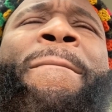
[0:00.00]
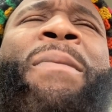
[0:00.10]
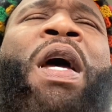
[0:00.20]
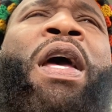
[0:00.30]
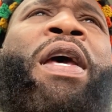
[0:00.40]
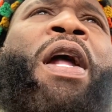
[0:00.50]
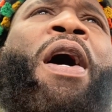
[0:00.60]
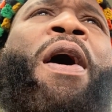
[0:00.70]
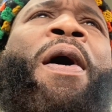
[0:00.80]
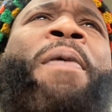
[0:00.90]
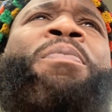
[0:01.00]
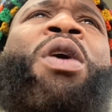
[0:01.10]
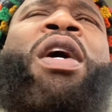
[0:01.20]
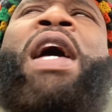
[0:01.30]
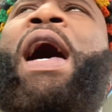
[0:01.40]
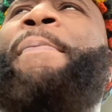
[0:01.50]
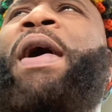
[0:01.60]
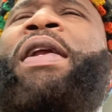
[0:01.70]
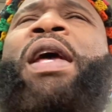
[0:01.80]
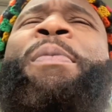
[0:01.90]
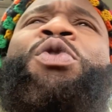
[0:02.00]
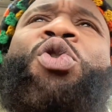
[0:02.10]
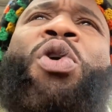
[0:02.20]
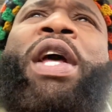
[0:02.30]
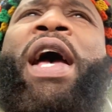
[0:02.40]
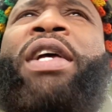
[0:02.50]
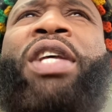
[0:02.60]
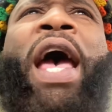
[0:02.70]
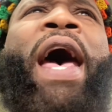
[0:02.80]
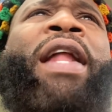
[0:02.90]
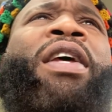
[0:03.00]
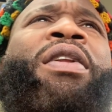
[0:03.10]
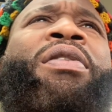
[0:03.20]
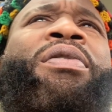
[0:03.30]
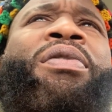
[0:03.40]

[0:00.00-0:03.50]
and a guy by the name of Jordash Allen